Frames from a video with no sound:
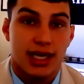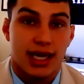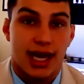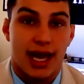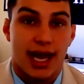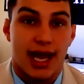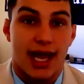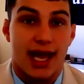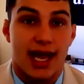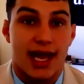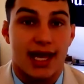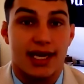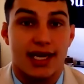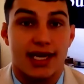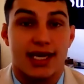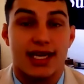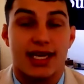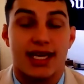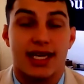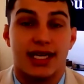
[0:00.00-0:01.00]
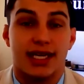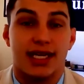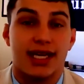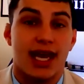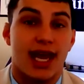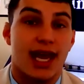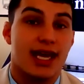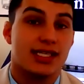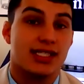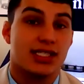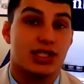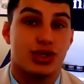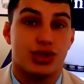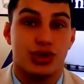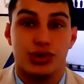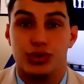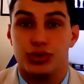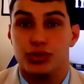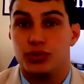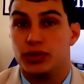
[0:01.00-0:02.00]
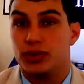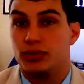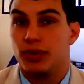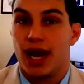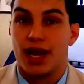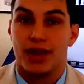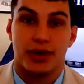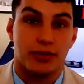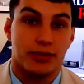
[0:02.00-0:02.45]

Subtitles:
And in case you would rather